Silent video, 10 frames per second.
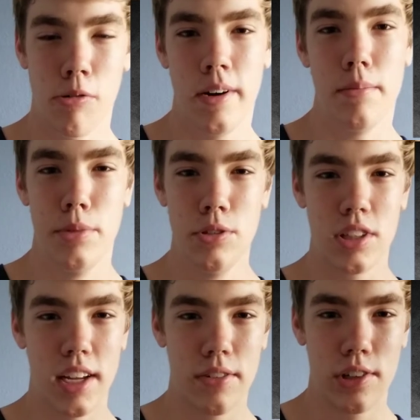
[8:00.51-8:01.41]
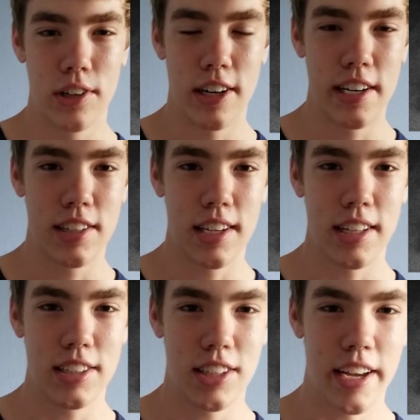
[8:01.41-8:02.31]
quite Boost level or anything
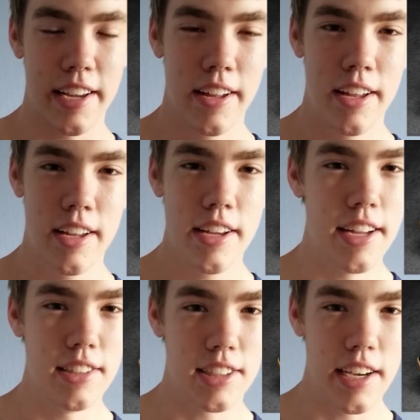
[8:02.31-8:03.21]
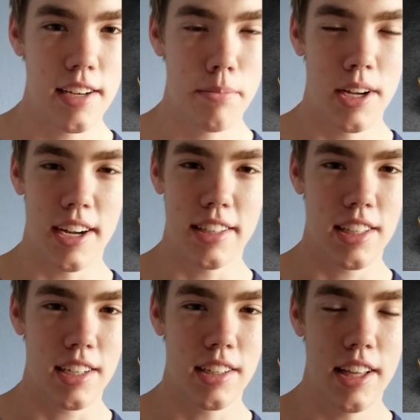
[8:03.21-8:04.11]
that's like insane, but I
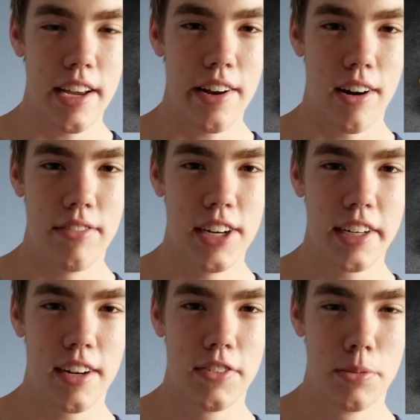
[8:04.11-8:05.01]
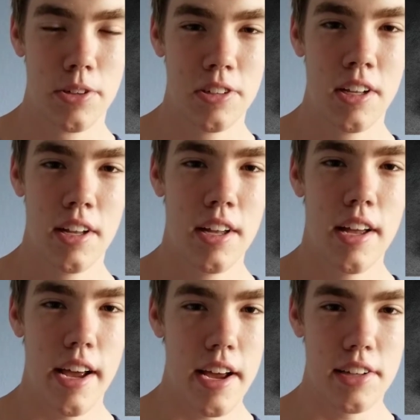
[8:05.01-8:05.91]
think they are very comfortable.
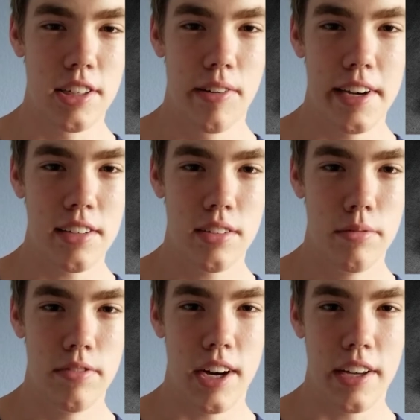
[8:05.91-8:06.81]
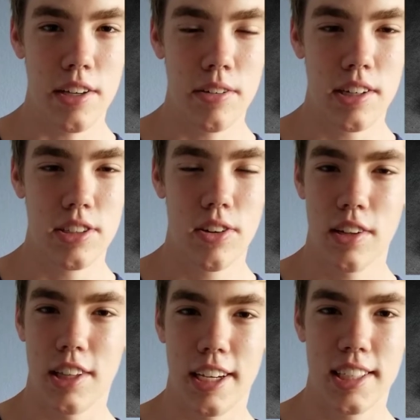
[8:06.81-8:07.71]
And they're great value because they're
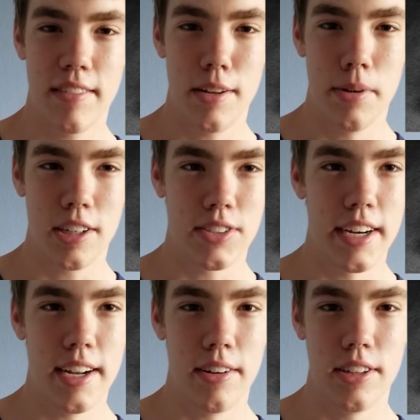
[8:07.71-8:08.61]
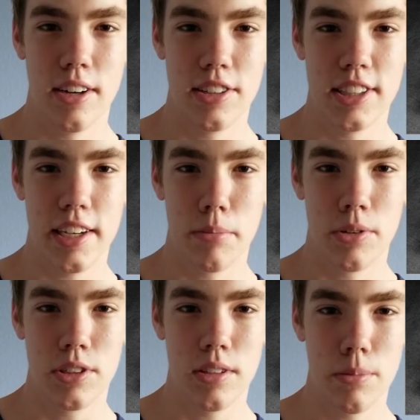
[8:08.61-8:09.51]
only like $70 right now. They're on sale
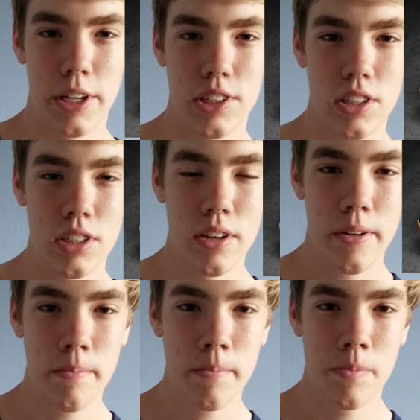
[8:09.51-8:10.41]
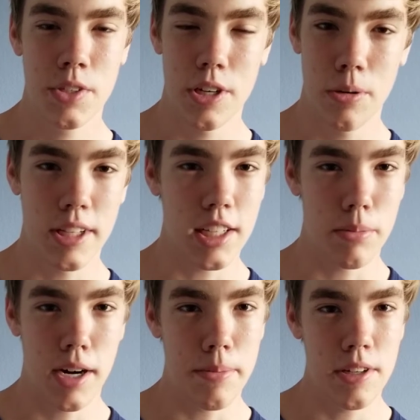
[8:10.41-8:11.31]
most places. So that's
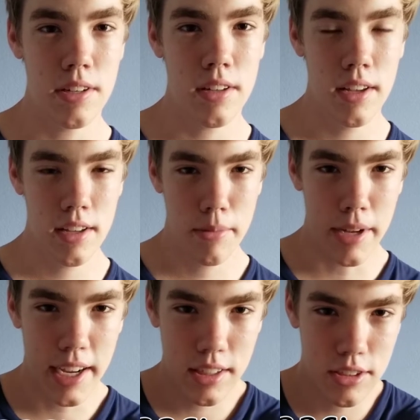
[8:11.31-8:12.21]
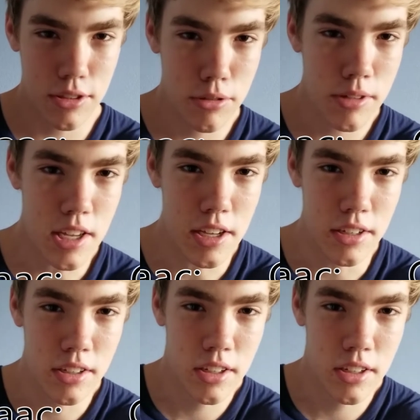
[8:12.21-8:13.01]
my opinion. Back to Ian.